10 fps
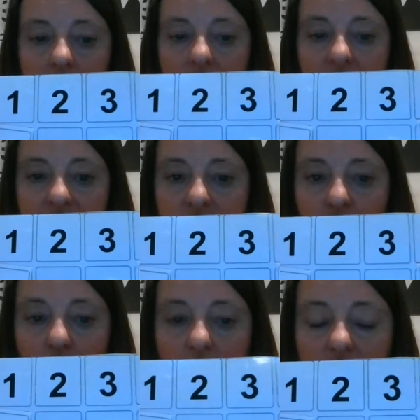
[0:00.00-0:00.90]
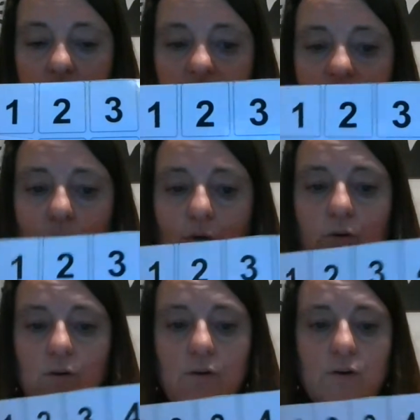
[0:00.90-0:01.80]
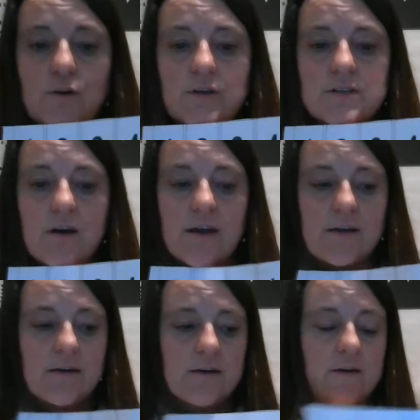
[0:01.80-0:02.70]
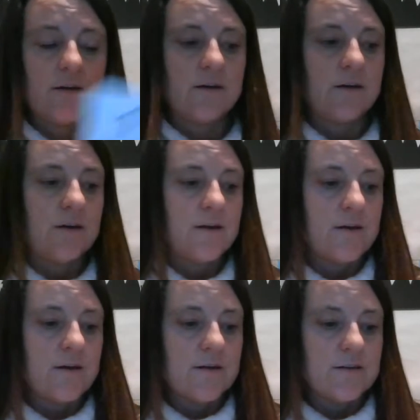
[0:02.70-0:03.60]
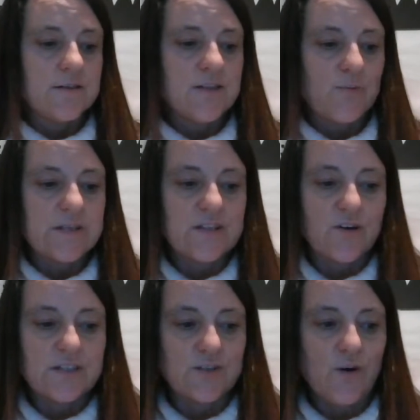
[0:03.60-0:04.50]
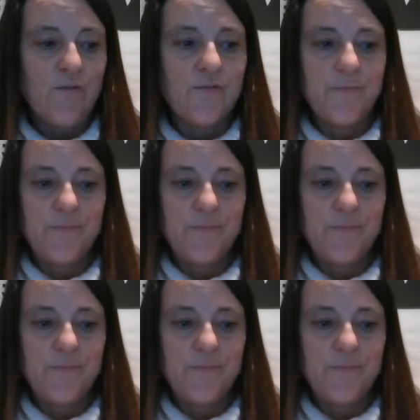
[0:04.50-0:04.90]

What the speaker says: And this is what number 4 looks like. So we started off